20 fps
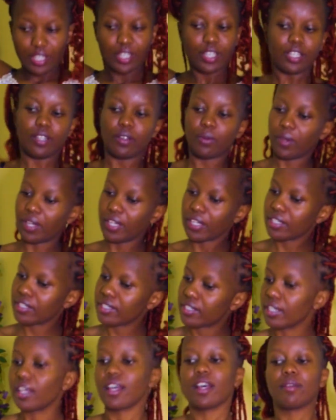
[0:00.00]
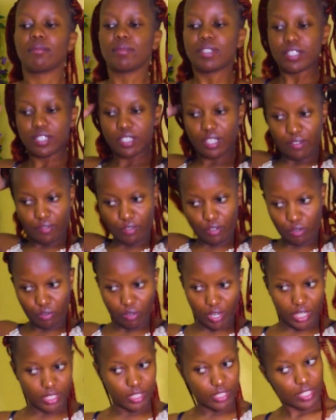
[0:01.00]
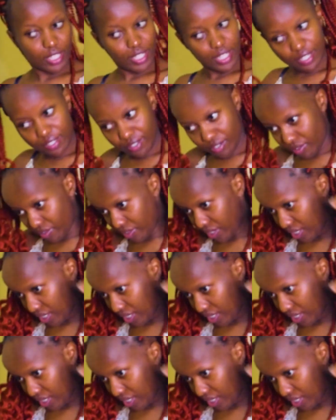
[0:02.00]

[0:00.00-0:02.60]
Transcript: Anyways, I'm just giving you ideas on